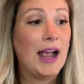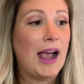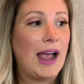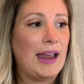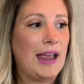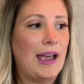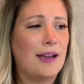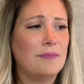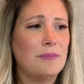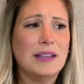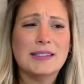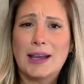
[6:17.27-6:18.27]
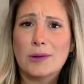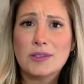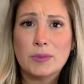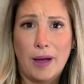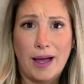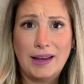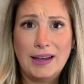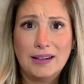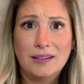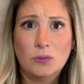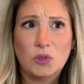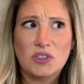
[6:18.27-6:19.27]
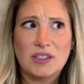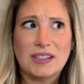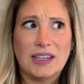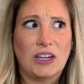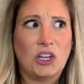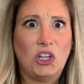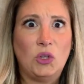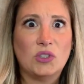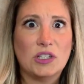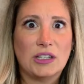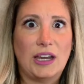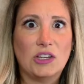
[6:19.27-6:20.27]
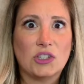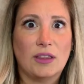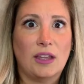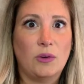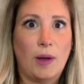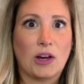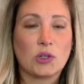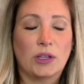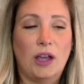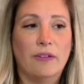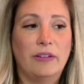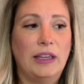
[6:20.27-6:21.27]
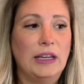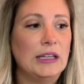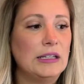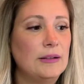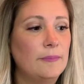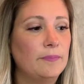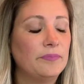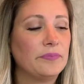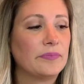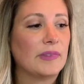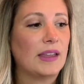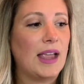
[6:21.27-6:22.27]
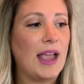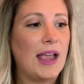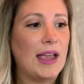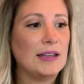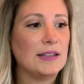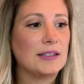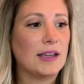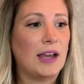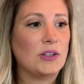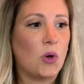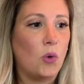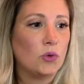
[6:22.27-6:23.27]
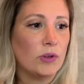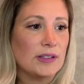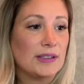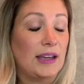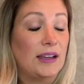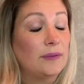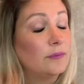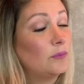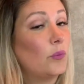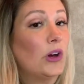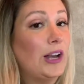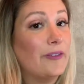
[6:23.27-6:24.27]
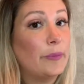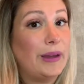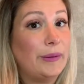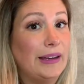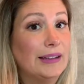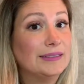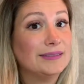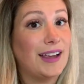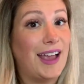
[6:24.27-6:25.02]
I had mid-cycle spotting, which is like a huge indication that you actually ovulated. And I told Chris, like, we're gonna have a baby.